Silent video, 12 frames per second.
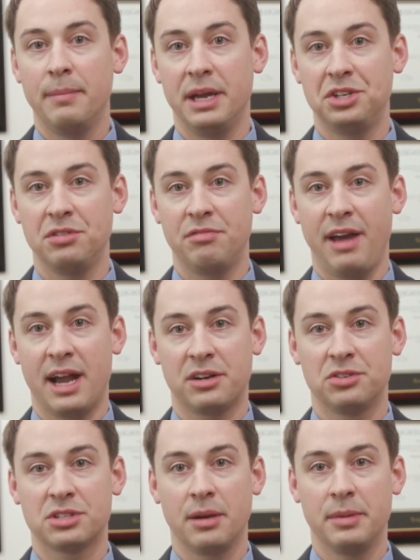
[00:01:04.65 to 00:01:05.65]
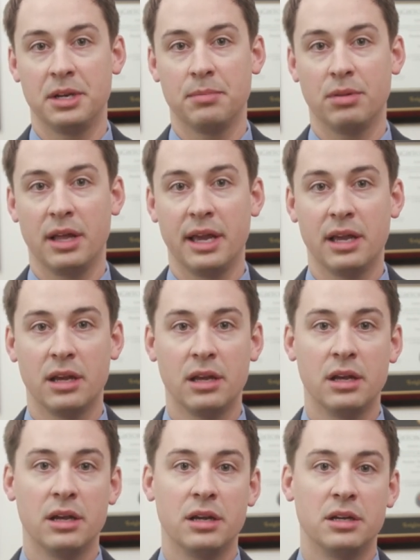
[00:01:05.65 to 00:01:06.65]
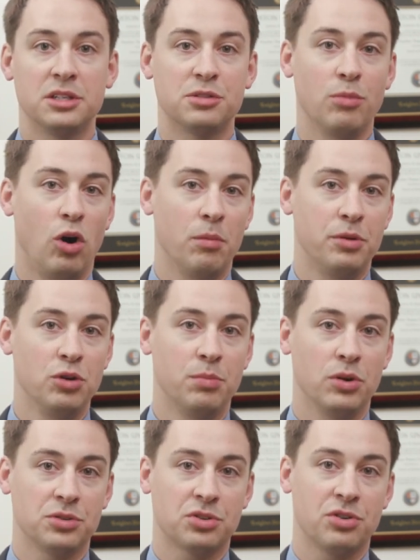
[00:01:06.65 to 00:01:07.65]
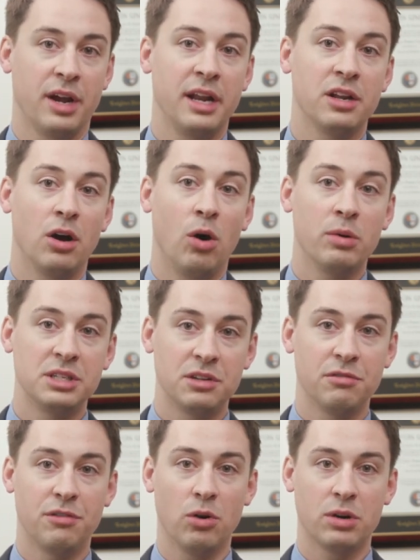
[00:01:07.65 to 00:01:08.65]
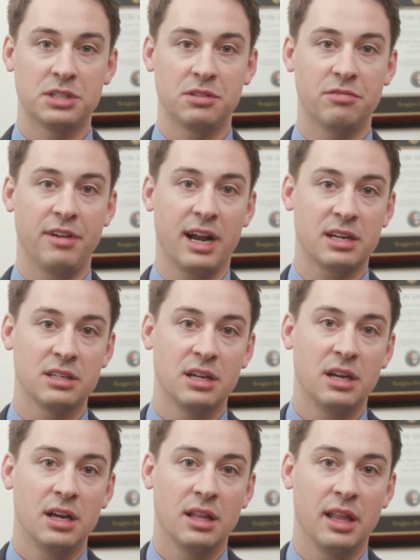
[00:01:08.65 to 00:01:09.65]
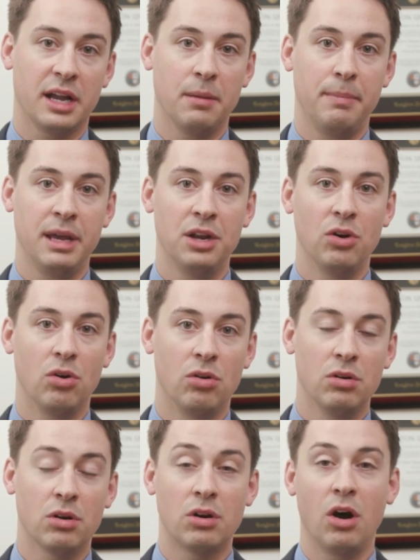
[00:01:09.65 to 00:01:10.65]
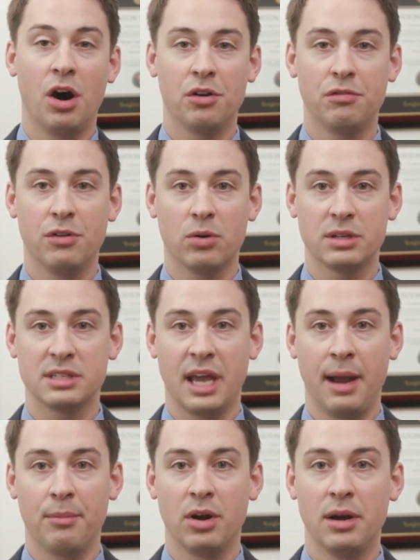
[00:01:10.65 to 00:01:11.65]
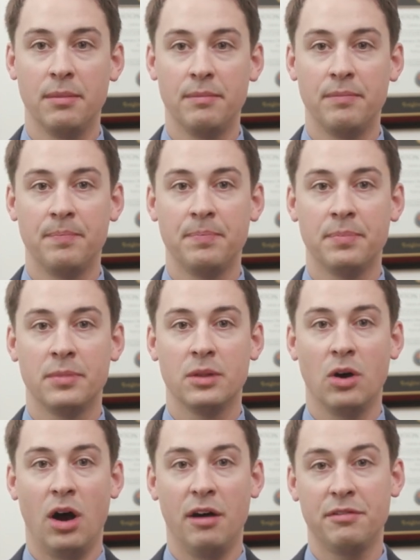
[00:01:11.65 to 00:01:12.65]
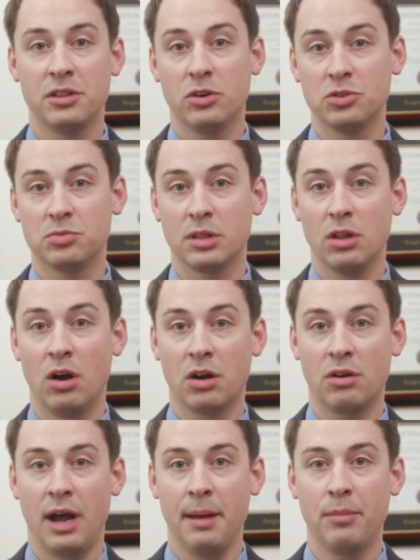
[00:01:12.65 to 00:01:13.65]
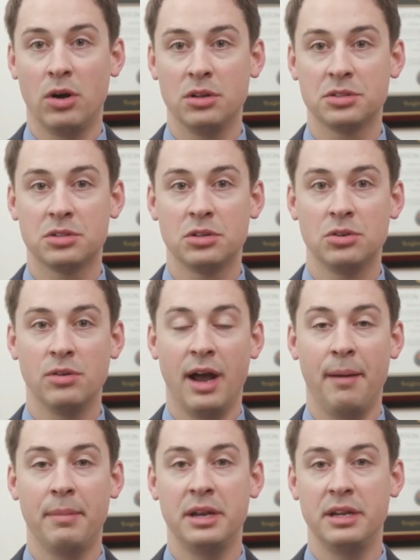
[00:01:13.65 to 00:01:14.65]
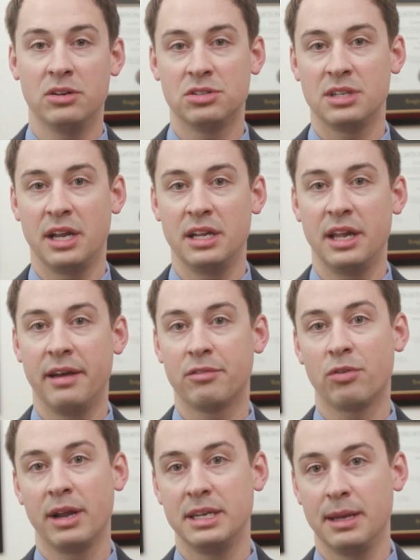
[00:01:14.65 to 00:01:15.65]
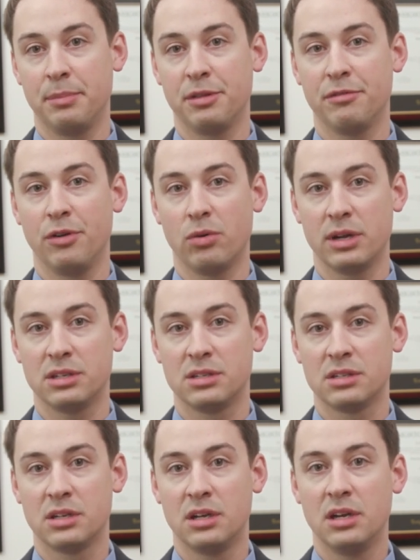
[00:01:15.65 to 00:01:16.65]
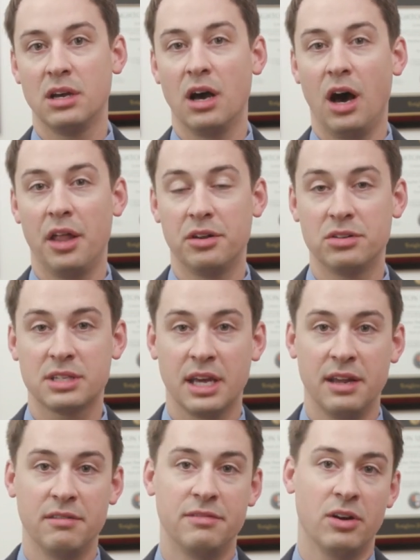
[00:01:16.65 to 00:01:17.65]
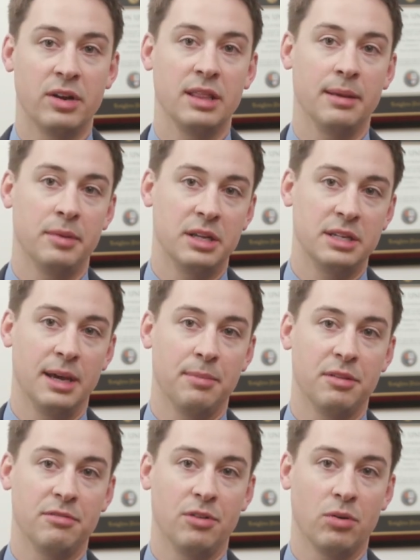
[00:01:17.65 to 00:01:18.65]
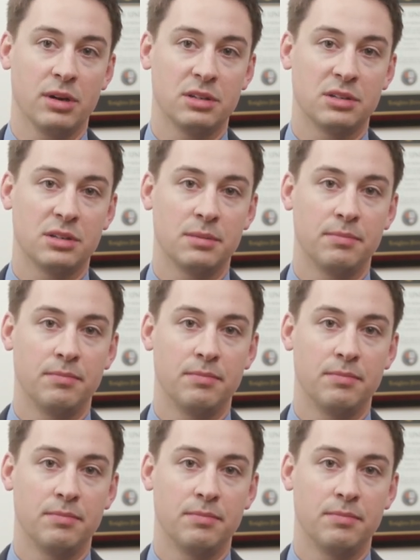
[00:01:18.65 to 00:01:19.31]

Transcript: patient factors come into play. Small pupils create an always in focus effect, like a pinhole or autofocus camera. Often those with longer eyeballs, who have been nearsighted, have great depth of focus. Others can have very limited depth of focus.